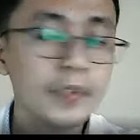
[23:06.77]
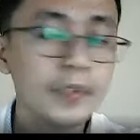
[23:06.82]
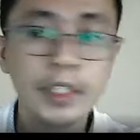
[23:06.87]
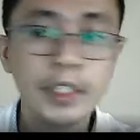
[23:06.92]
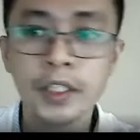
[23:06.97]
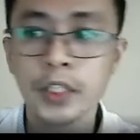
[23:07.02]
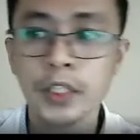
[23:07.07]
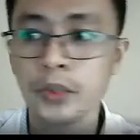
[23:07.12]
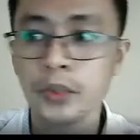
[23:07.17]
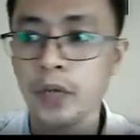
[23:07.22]

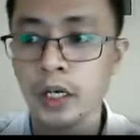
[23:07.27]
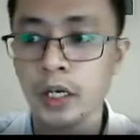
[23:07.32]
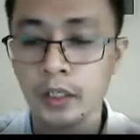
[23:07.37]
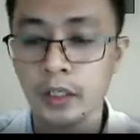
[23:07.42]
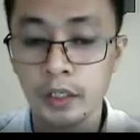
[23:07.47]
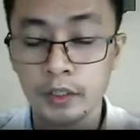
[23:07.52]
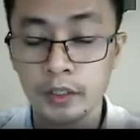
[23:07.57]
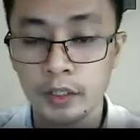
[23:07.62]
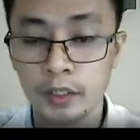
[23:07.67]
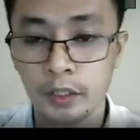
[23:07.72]
that you are
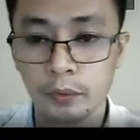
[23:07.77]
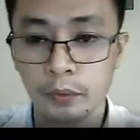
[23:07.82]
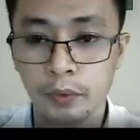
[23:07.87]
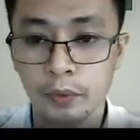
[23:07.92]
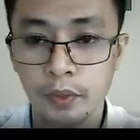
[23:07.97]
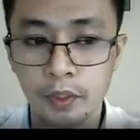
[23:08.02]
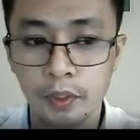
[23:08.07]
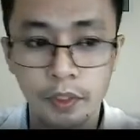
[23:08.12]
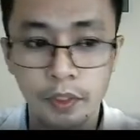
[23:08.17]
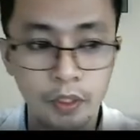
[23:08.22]
currently
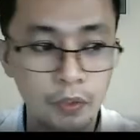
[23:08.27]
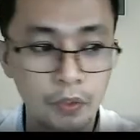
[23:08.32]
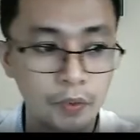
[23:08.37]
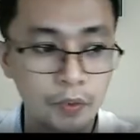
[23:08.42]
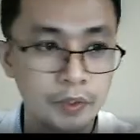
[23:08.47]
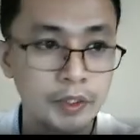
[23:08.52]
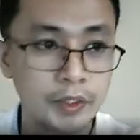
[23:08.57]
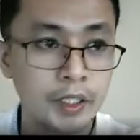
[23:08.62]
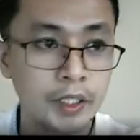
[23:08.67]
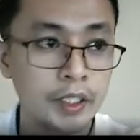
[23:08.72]

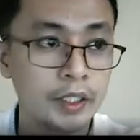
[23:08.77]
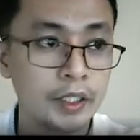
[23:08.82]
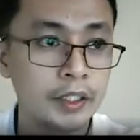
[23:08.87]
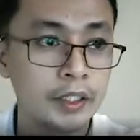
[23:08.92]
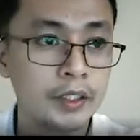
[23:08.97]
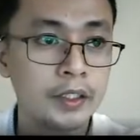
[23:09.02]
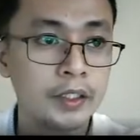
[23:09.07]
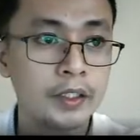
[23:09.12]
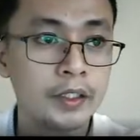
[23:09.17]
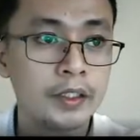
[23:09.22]
using.
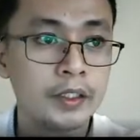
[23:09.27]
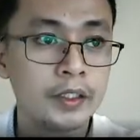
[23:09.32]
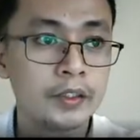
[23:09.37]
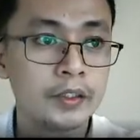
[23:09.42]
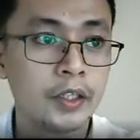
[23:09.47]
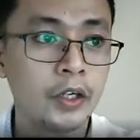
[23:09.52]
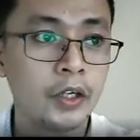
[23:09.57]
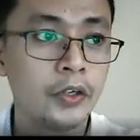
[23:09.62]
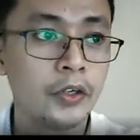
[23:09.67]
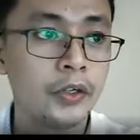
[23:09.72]

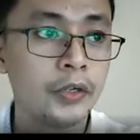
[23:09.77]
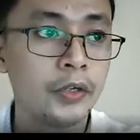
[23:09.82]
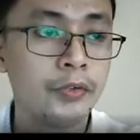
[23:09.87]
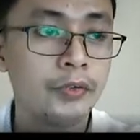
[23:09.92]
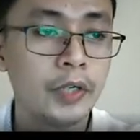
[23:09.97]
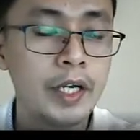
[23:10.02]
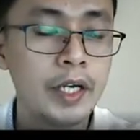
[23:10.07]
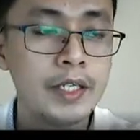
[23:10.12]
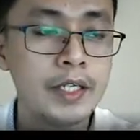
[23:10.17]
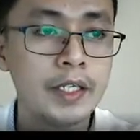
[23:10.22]
So if you
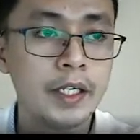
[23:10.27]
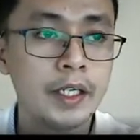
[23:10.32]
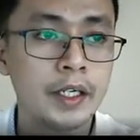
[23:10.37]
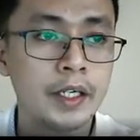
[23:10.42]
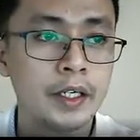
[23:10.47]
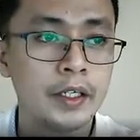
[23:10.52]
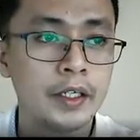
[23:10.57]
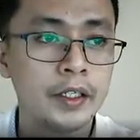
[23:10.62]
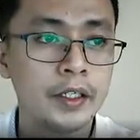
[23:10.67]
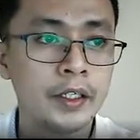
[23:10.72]
can see
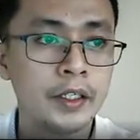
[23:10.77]
here,